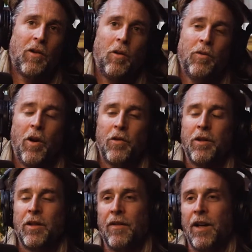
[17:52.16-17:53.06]
old
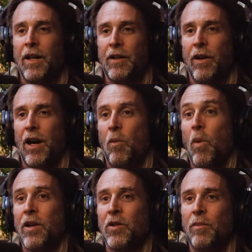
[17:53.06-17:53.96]
notions of how
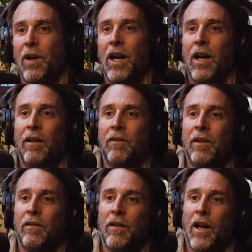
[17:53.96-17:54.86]
one should behave,
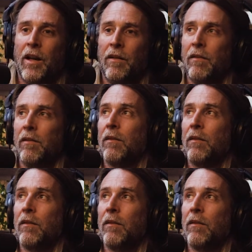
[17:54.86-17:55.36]
and